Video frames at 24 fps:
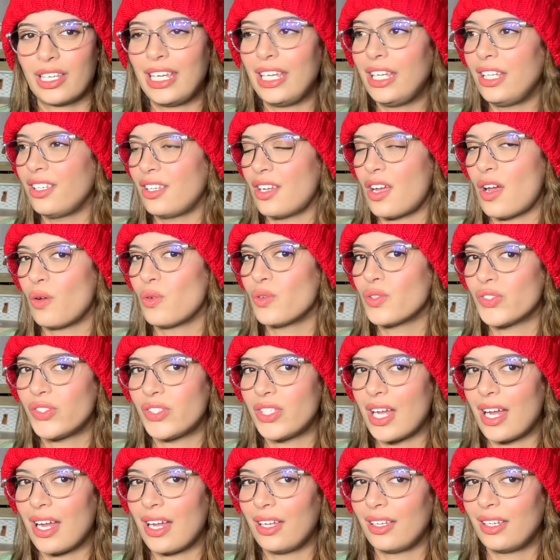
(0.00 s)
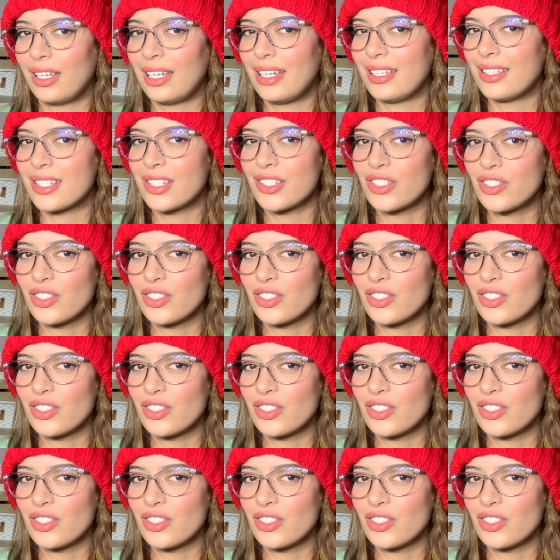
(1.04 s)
He knows that it's